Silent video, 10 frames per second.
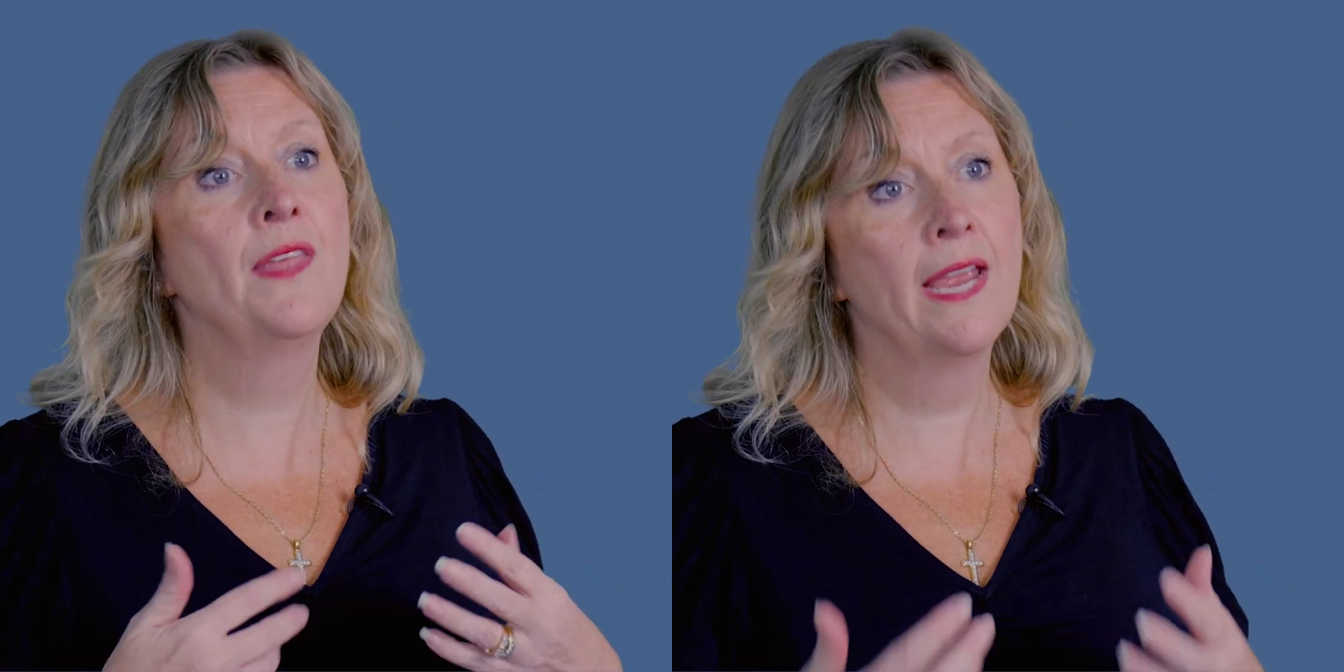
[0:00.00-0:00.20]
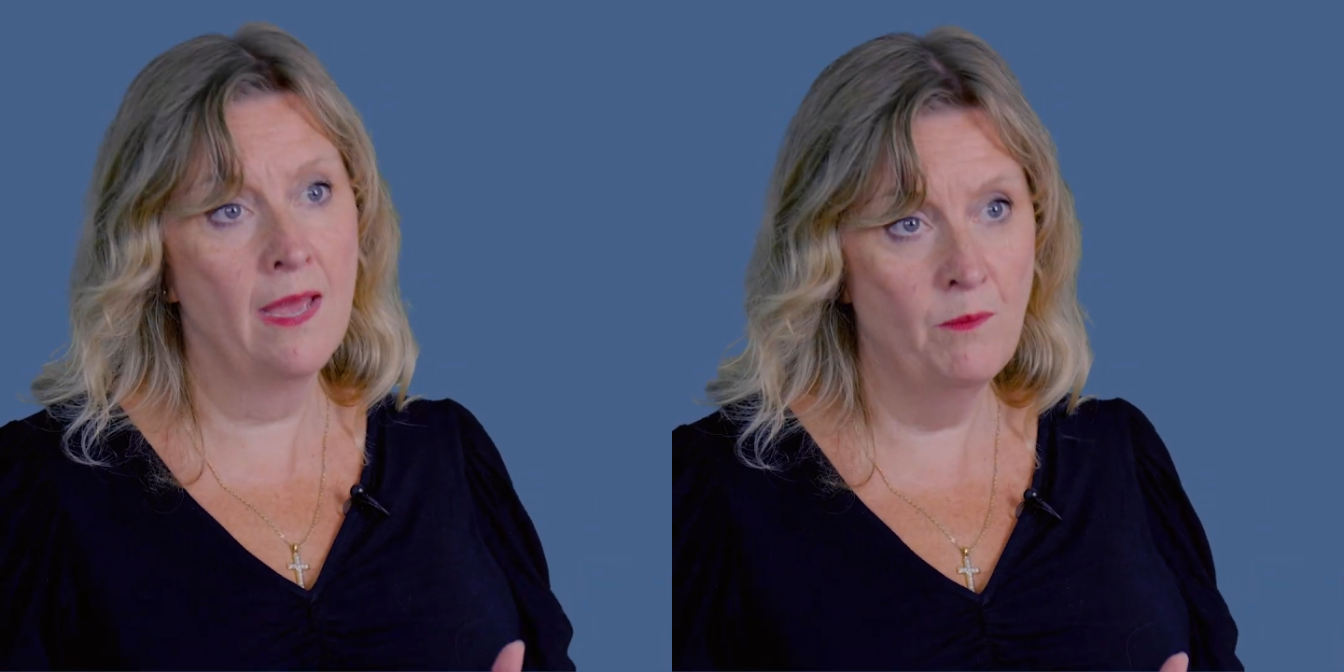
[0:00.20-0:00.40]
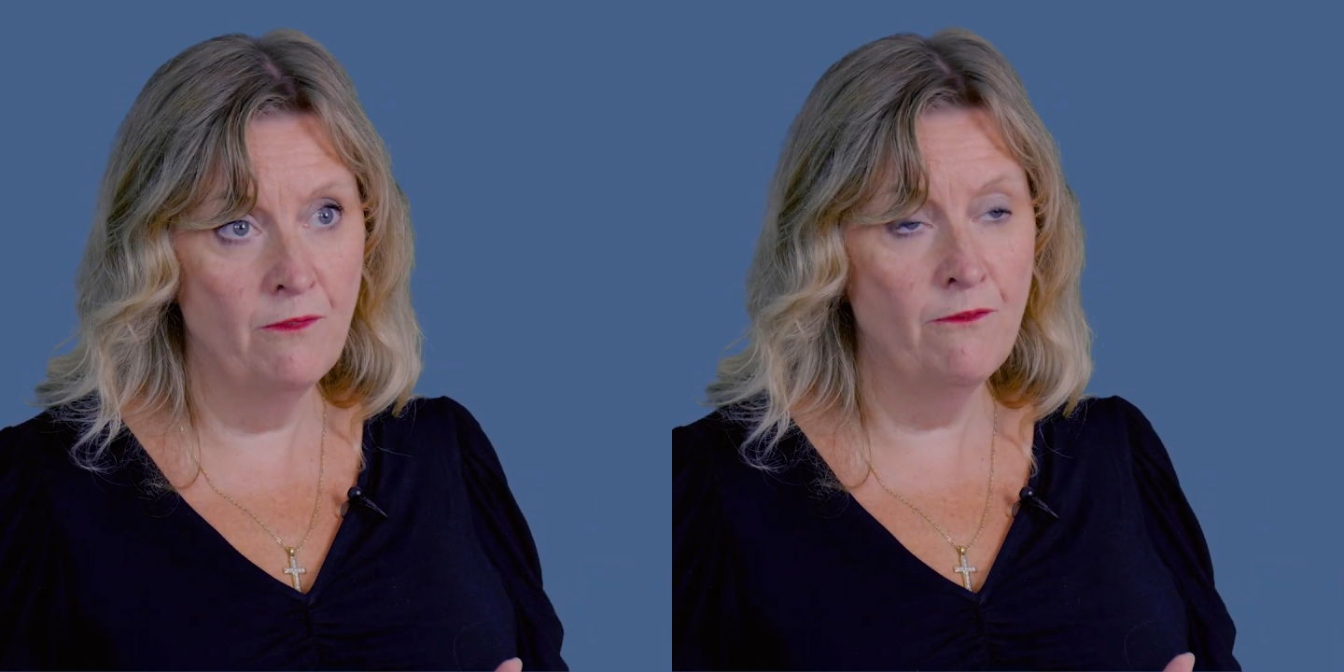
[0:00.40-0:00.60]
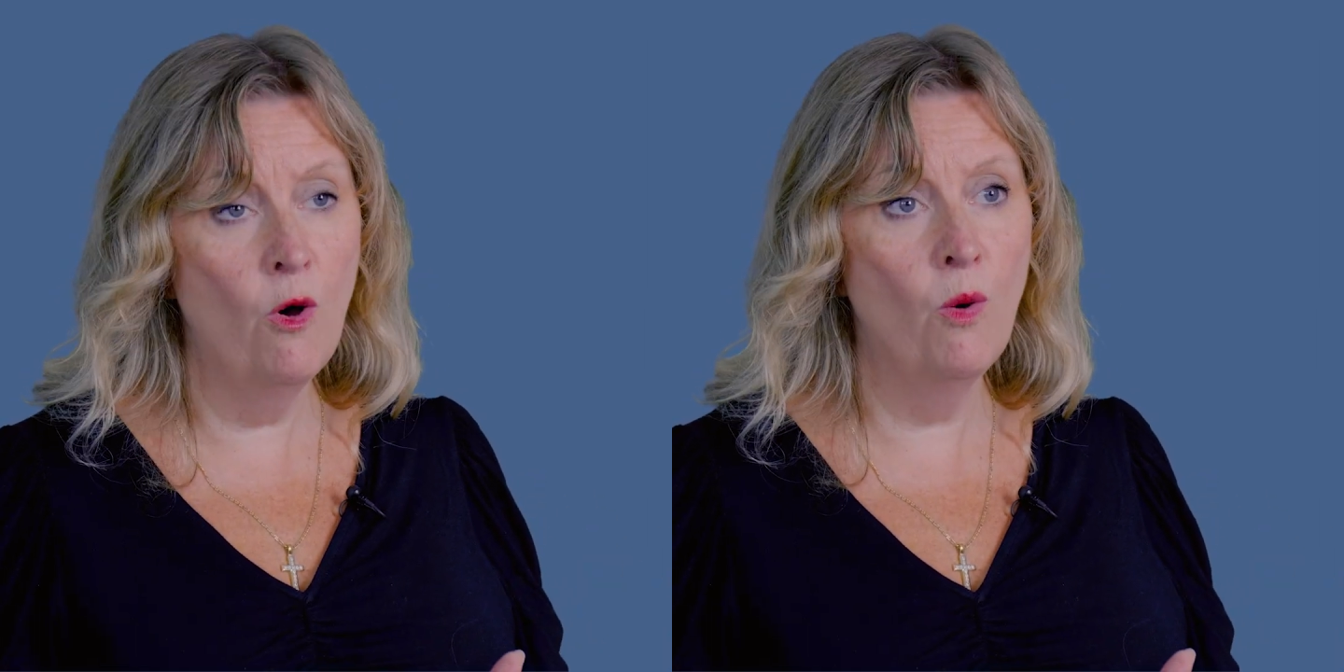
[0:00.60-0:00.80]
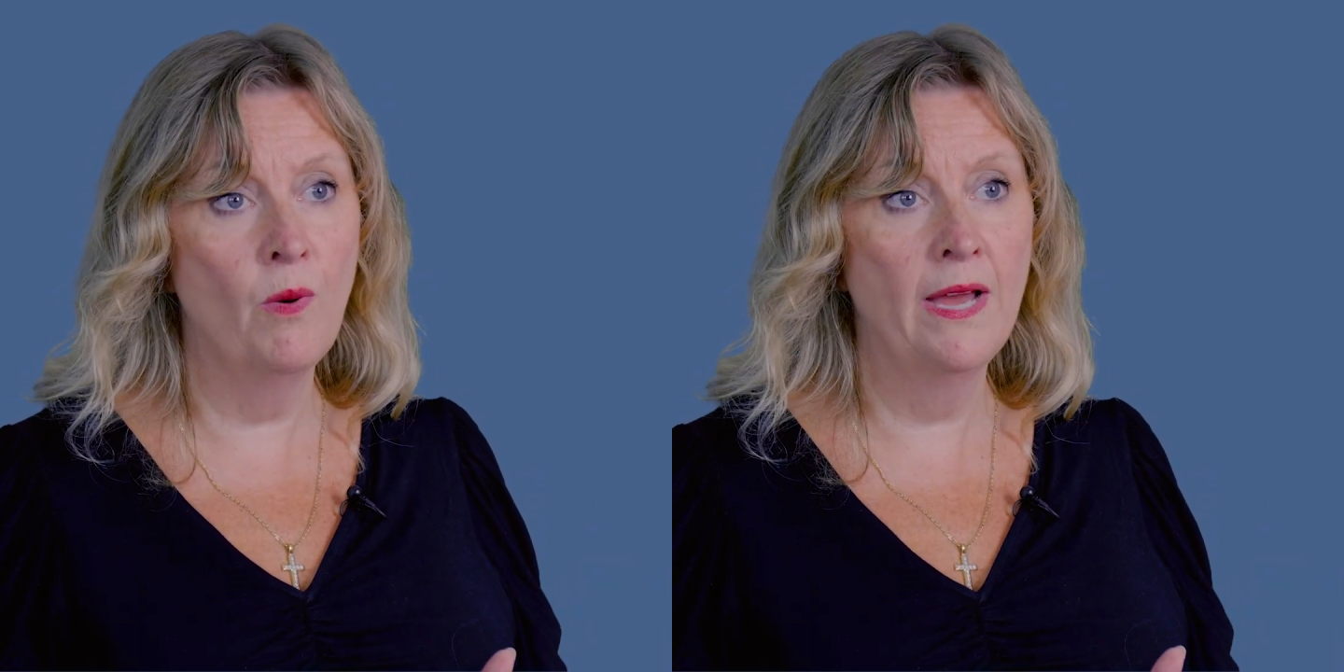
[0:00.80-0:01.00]
they're coming
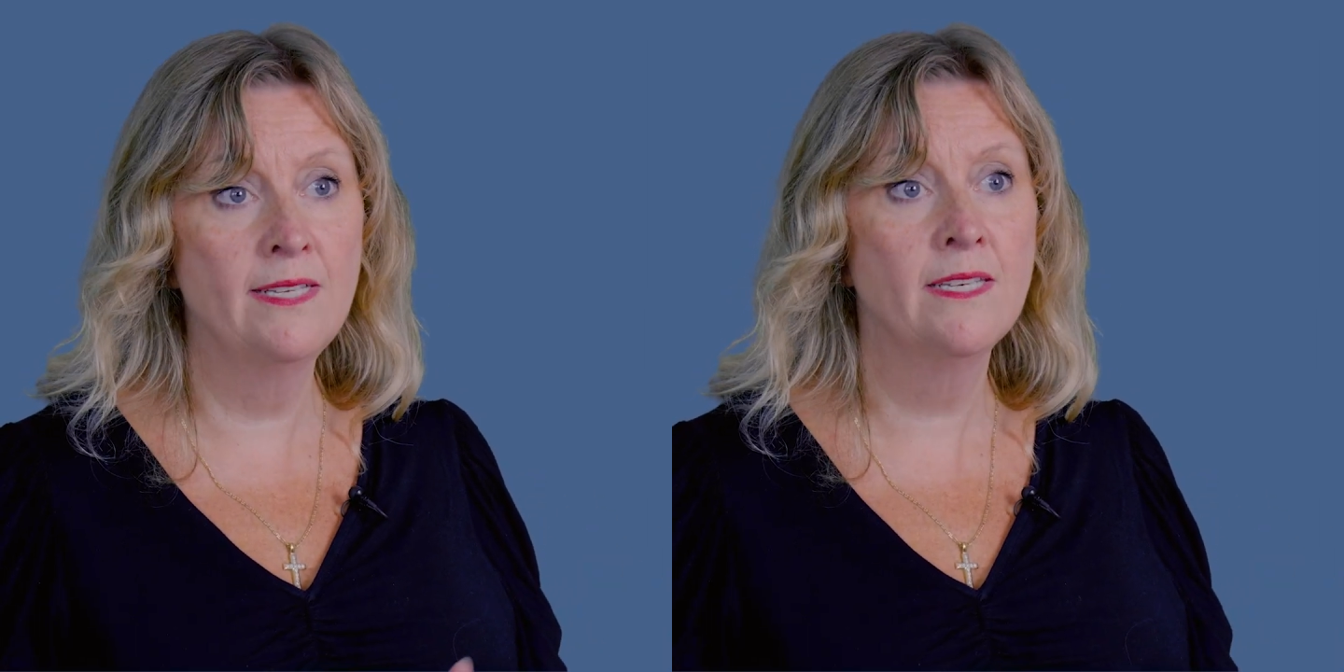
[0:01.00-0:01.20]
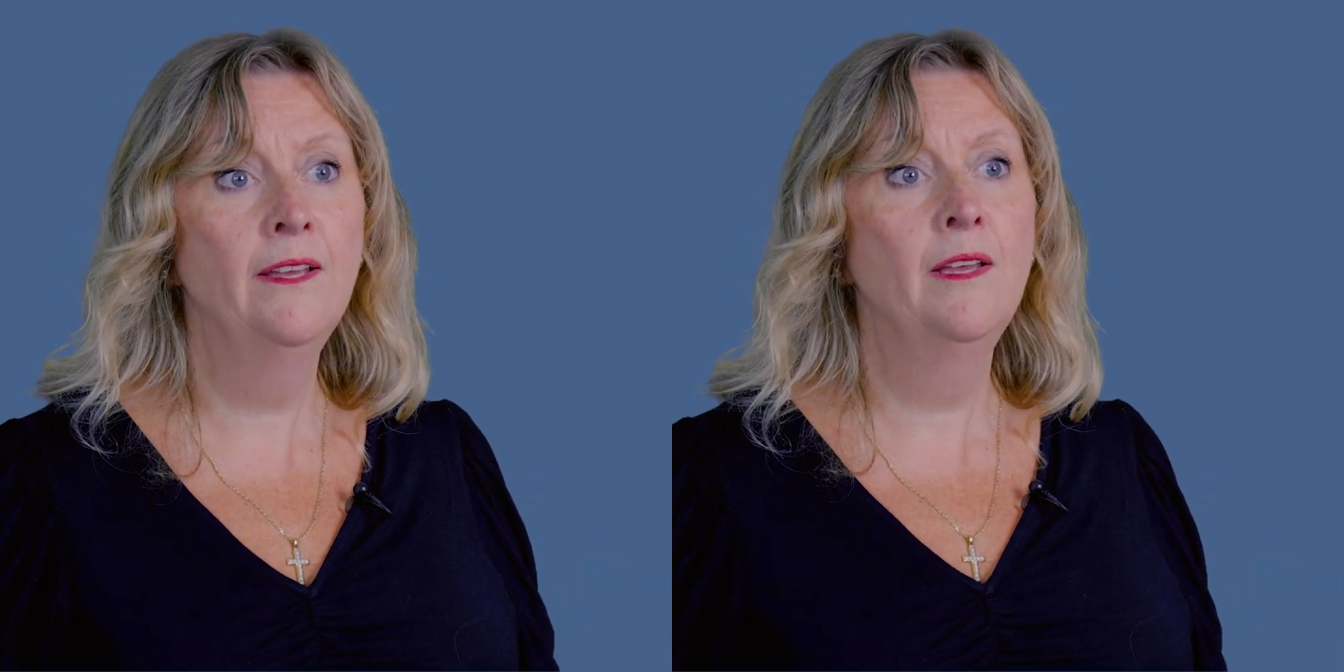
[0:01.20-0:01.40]
forward,